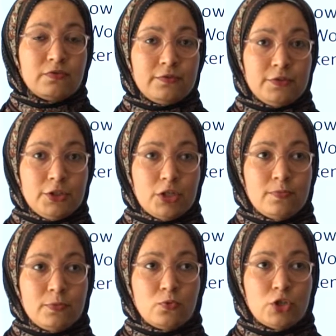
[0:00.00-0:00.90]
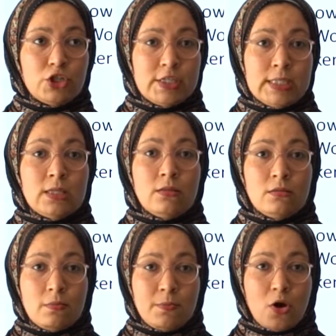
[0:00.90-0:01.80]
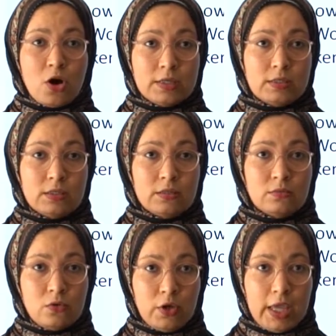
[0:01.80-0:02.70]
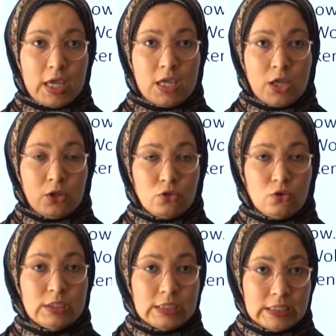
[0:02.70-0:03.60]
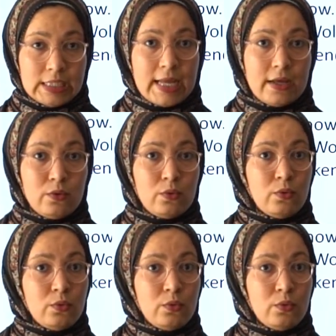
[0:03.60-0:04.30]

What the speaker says: a verb which is in past, okay, not now.